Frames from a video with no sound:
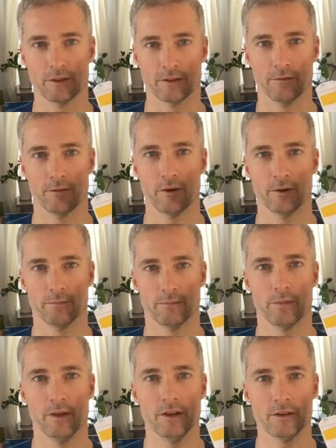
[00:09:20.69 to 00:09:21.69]
like the very
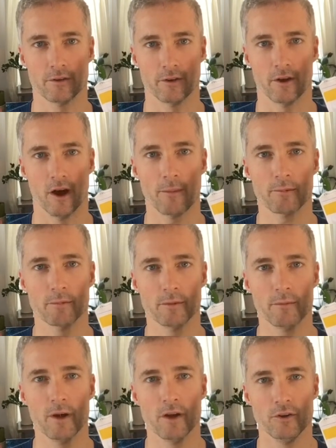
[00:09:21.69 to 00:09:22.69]
peak or the optimum